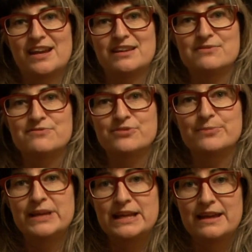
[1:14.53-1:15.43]
And for
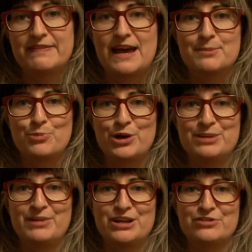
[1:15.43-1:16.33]
me, at that point
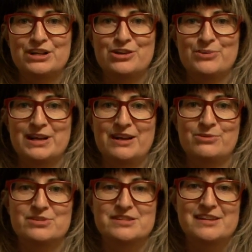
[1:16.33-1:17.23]
in my career, when I
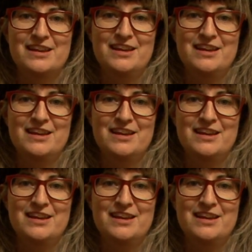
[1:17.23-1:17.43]
was